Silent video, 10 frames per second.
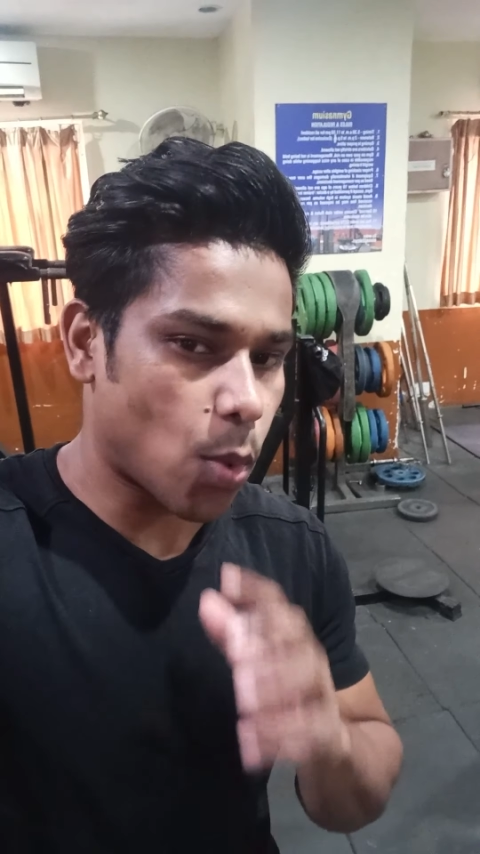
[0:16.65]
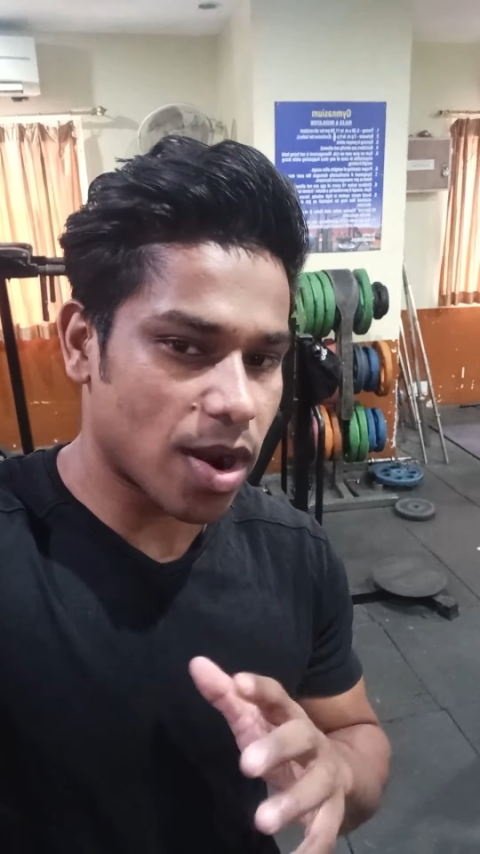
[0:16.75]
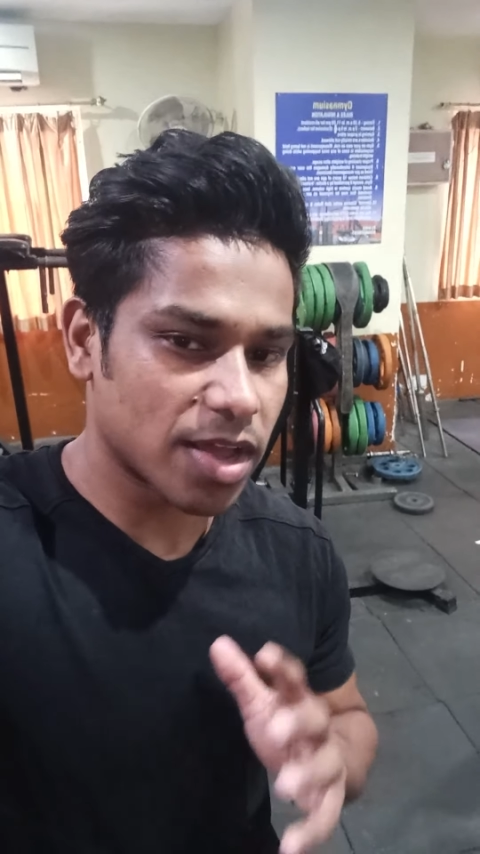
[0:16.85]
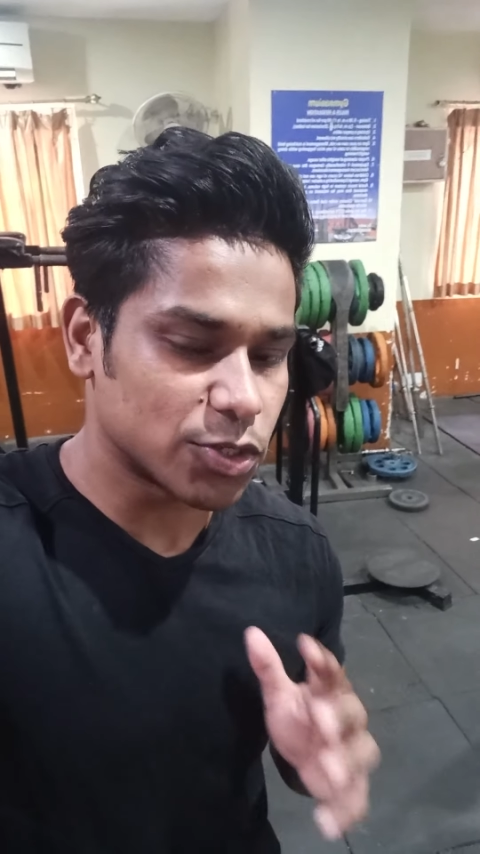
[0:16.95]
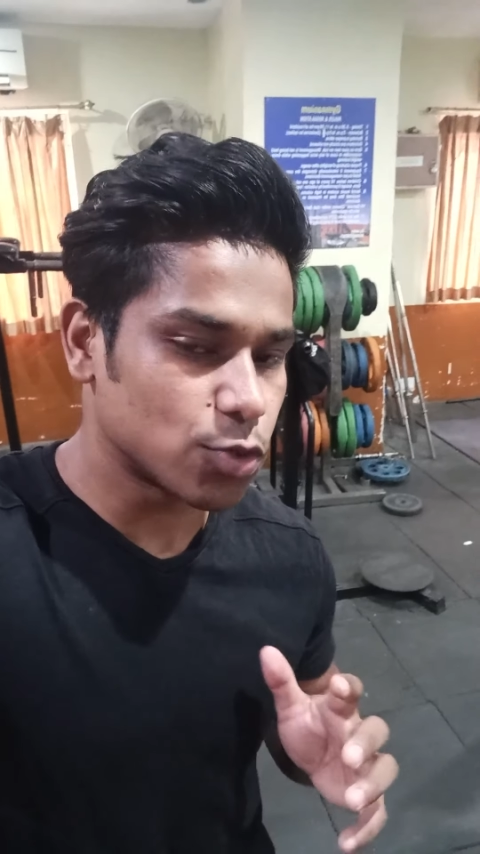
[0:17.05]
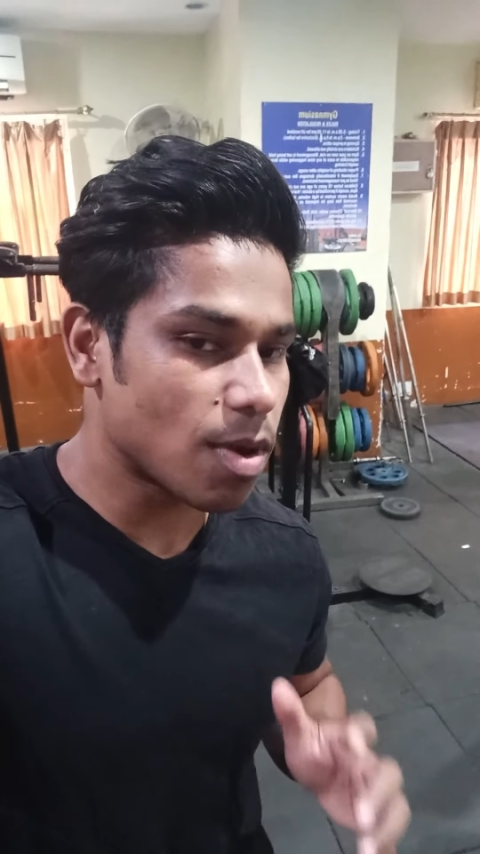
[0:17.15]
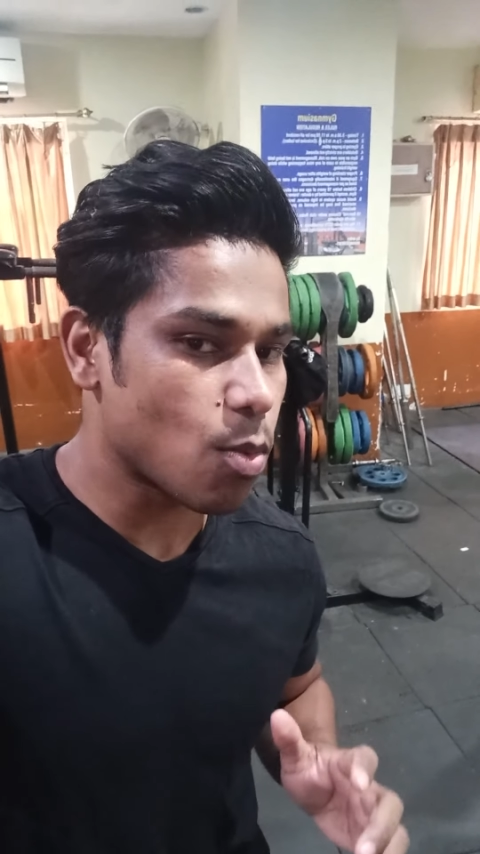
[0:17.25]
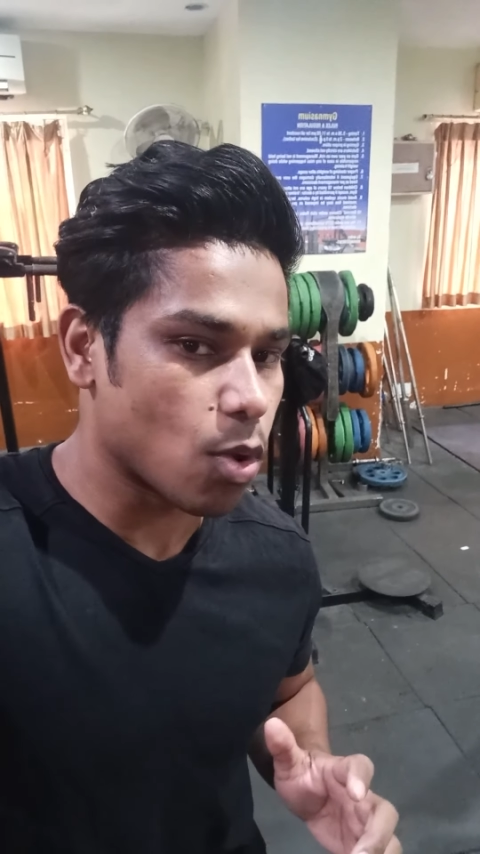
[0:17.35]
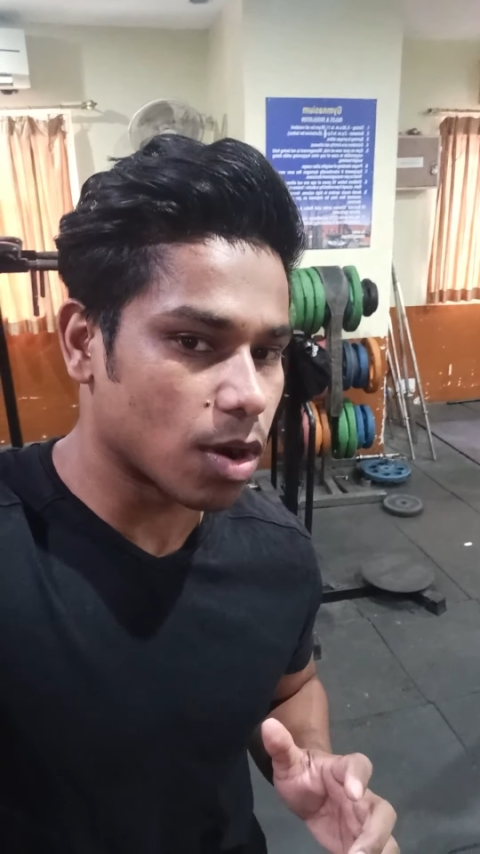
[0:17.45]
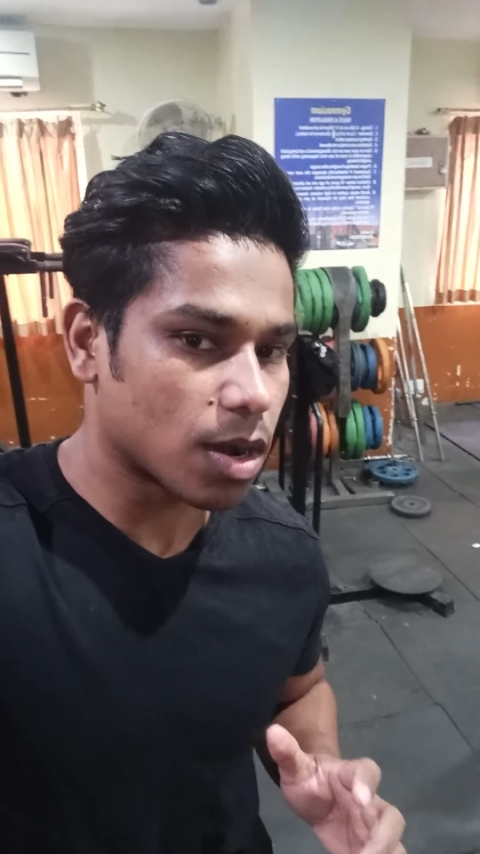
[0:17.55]
where I do my
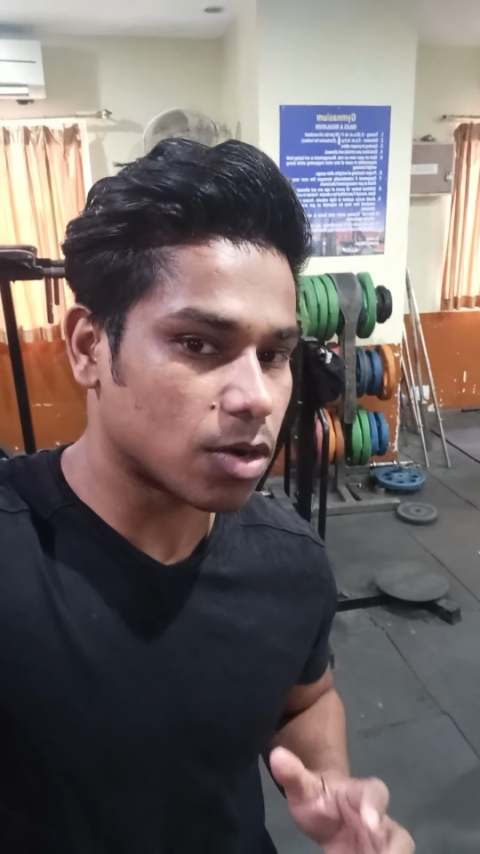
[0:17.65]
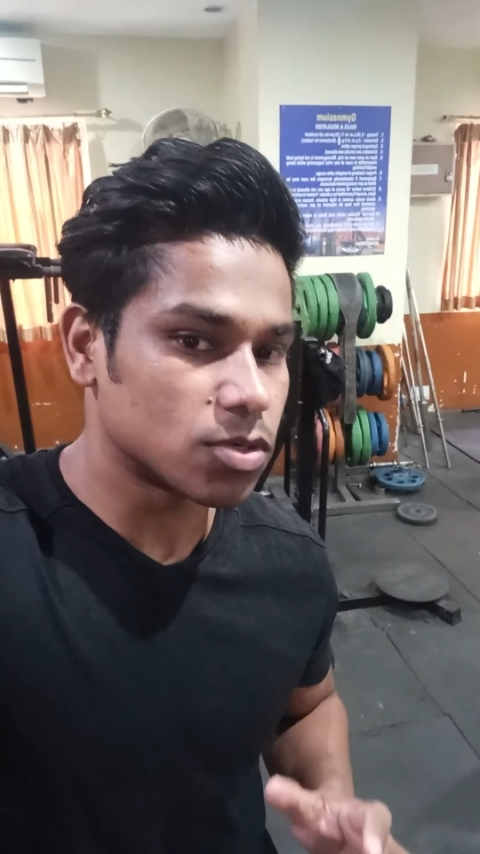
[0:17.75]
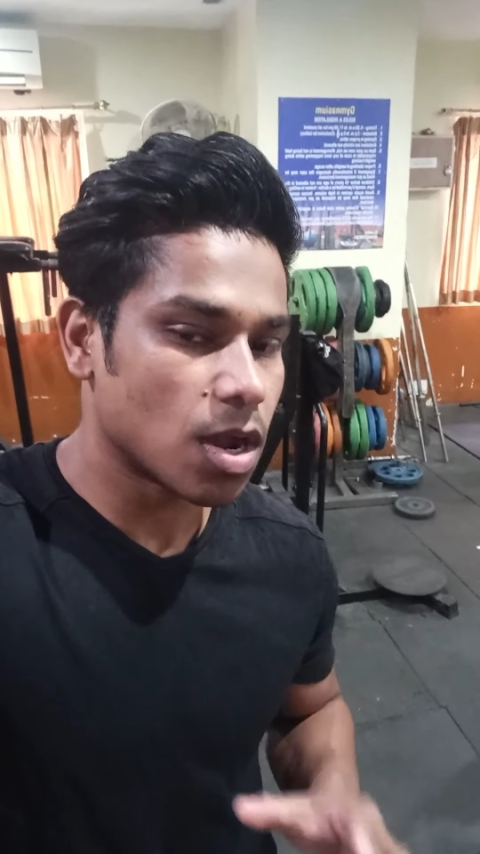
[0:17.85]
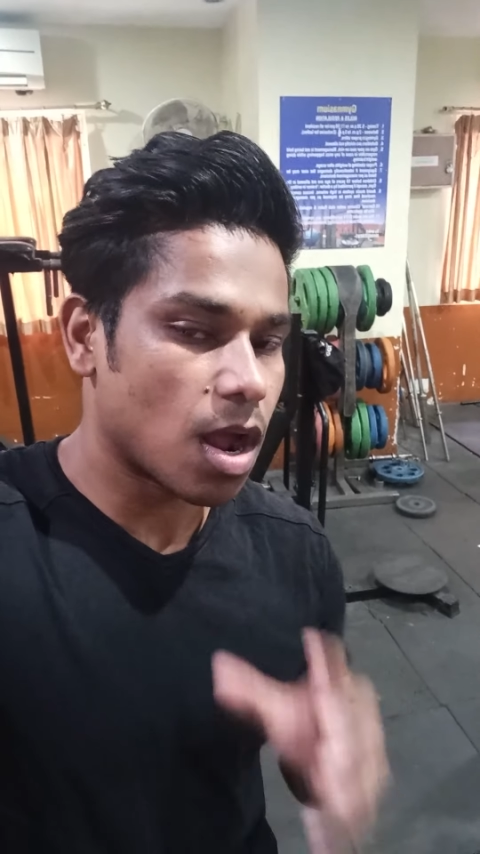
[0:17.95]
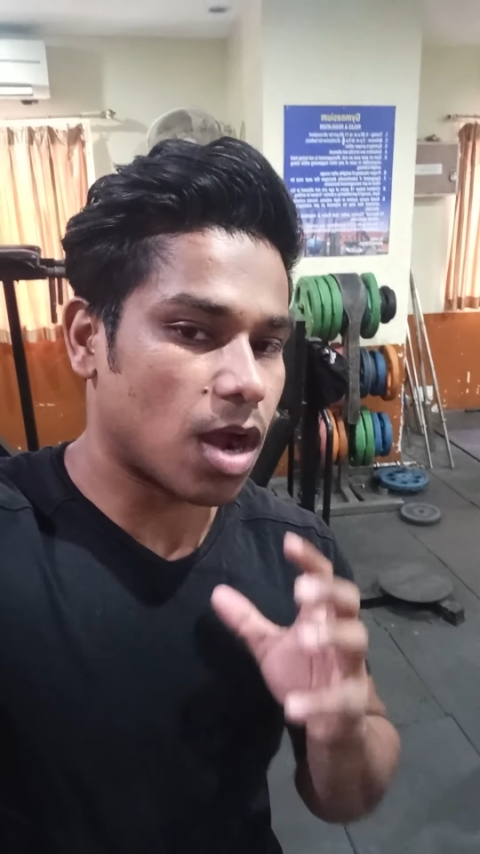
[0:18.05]
workout